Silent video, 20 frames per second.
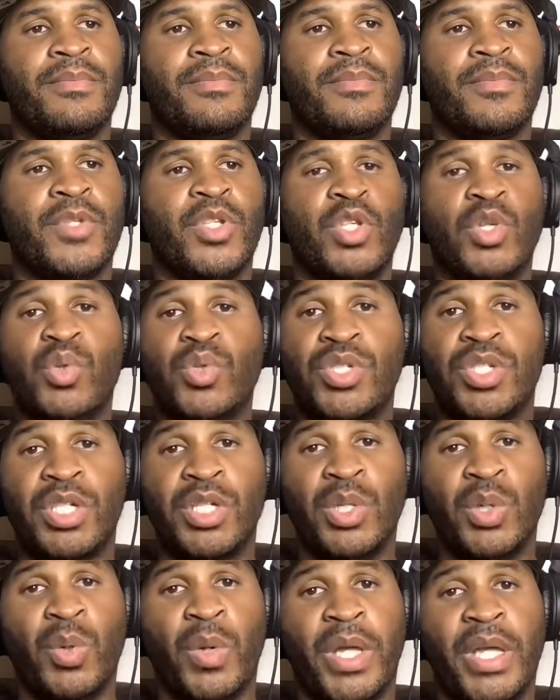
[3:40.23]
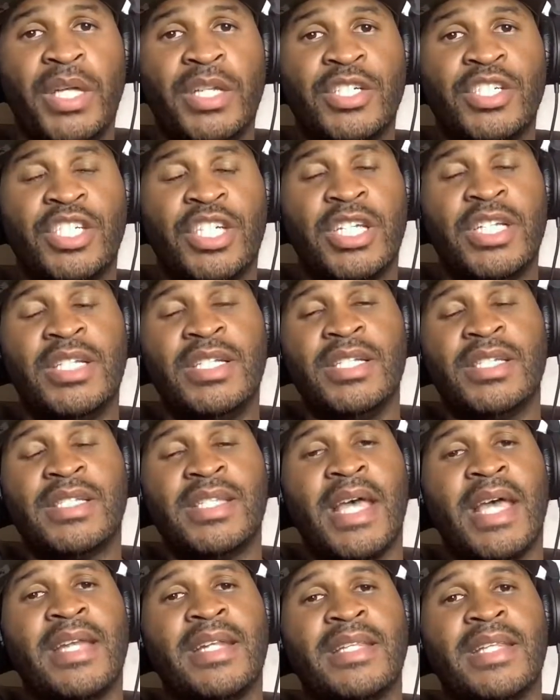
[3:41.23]
used to doing. She
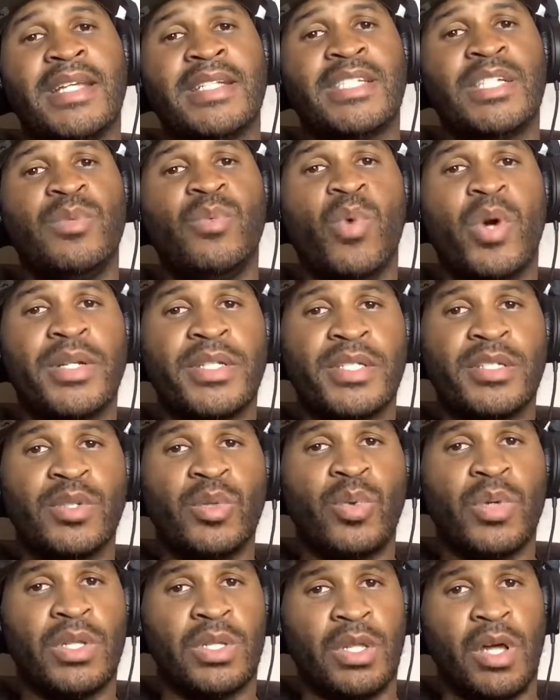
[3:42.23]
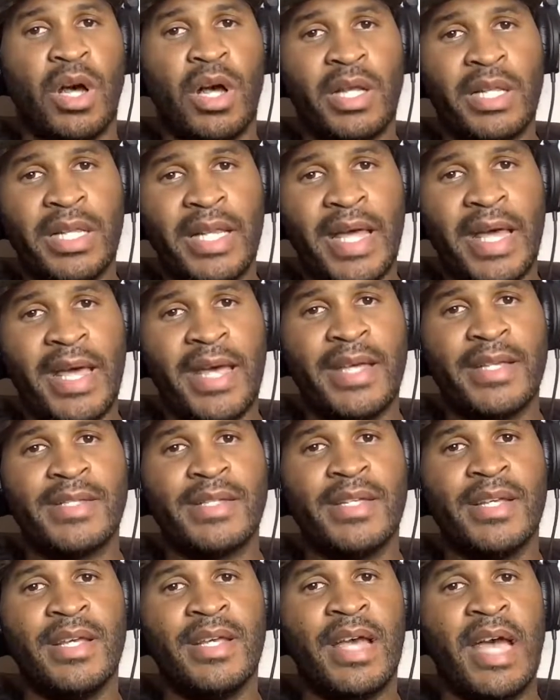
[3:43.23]
decided that she wanted to do a law
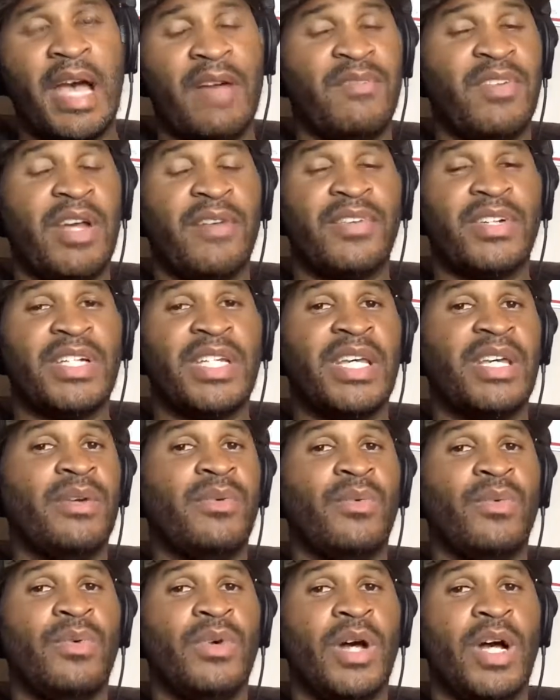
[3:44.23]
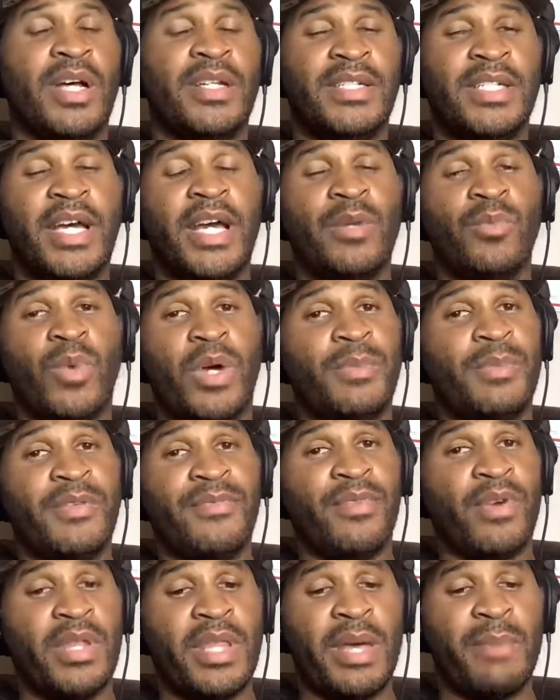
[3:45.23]
class. I've never done one
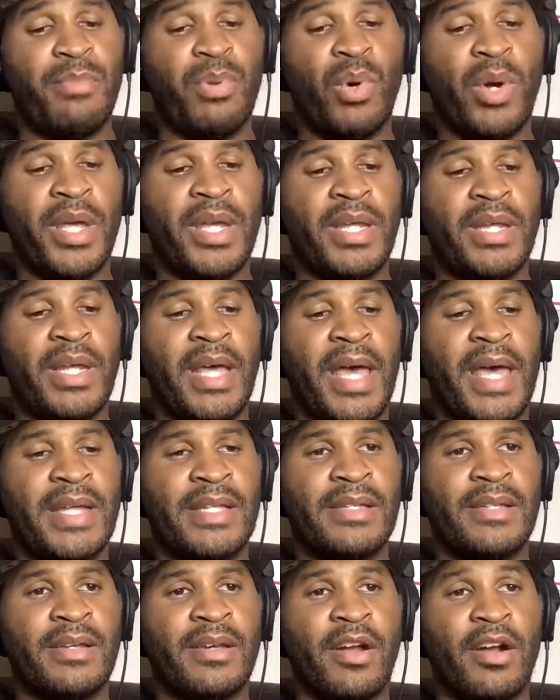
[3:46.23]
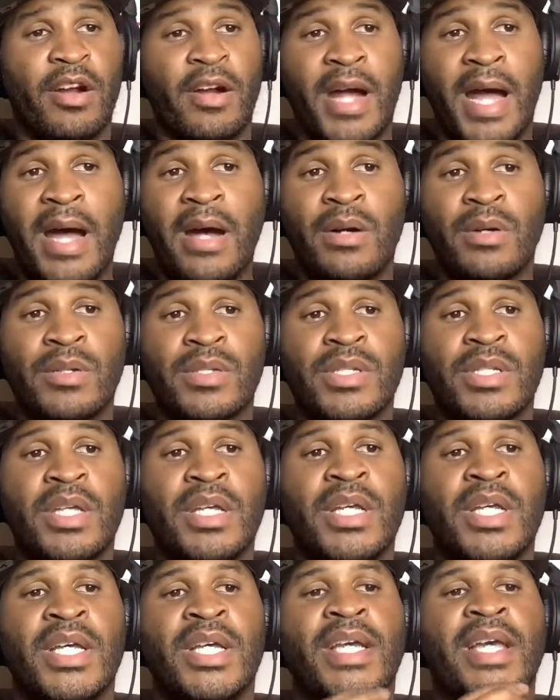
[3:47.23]
before that point at her house.
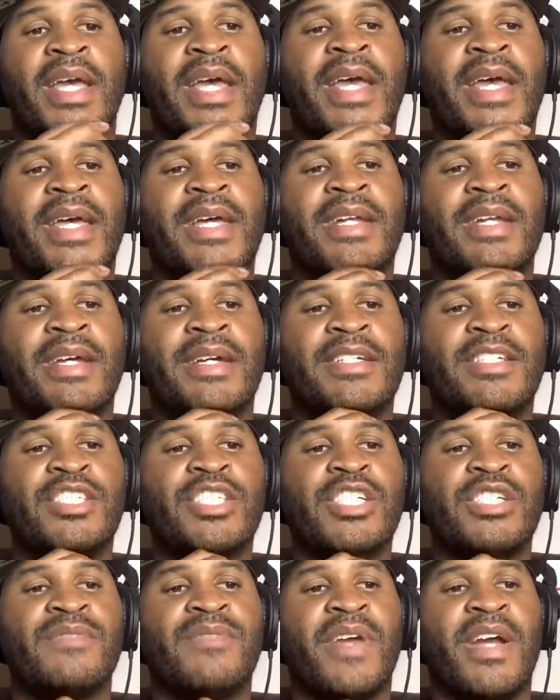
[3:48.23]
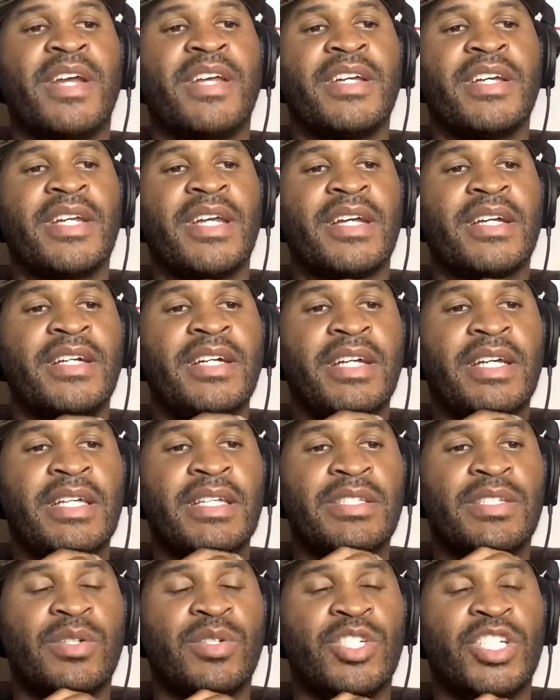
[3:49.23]
And she's very good at
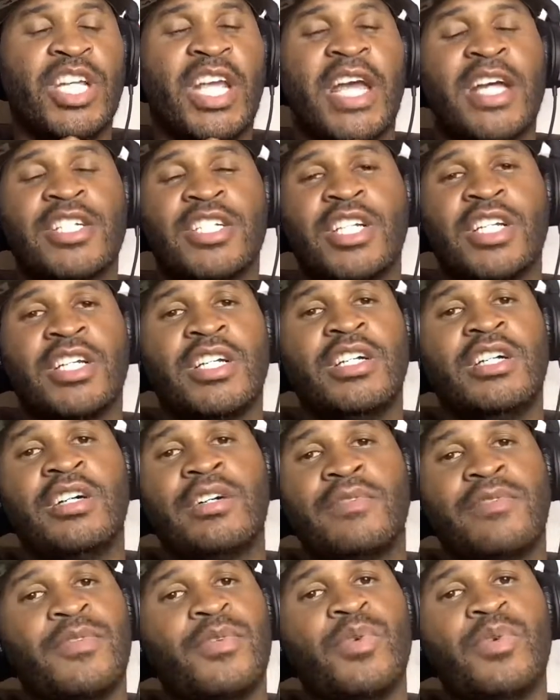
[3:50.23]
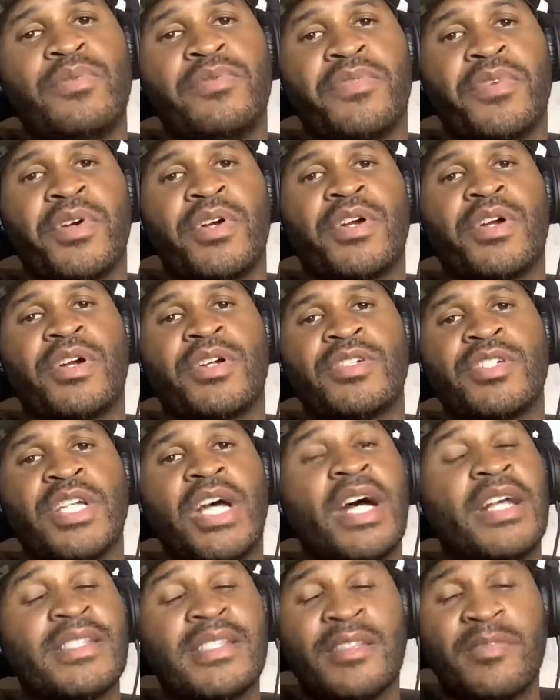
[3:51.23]
cooking. So she actually cooked food for
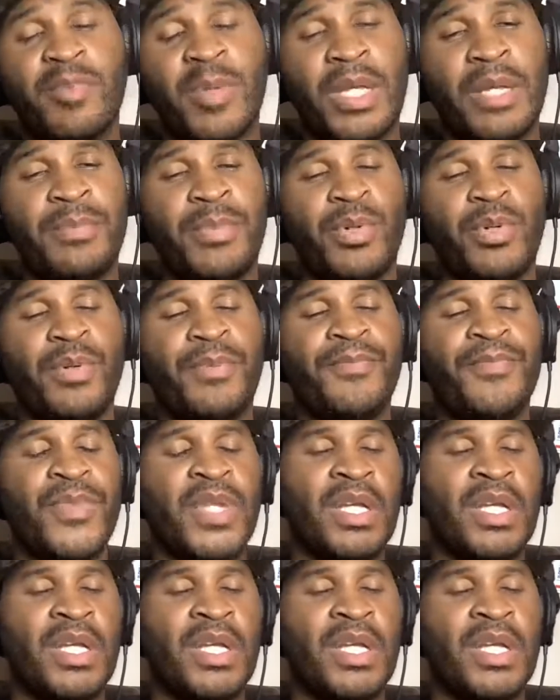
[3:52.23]
tons of people,